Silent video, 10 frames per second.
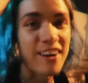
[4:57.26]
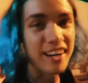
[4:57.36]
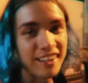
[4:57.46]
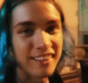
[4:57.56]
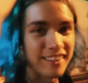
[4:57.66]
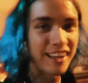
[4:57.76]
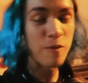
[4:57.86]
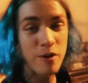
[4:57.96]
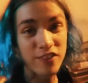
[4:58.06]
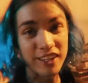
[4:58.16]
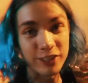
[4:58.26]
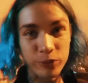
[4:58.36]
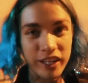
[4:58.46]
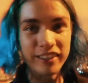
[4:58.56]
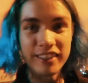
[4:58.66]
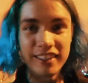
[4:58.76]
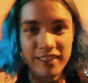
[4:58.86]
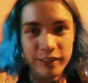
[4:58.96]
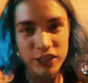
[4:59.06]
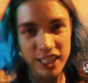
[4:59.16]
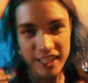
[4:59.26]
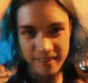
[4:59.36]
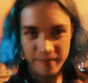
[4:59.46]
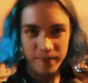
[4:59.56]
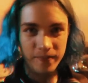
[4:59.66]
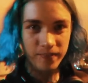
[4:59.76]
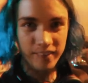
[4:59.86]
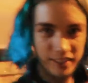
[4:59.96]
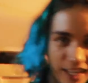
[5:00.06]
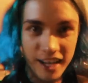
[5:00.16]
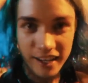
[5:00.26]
All right, I hope everything goes well. We'll see. See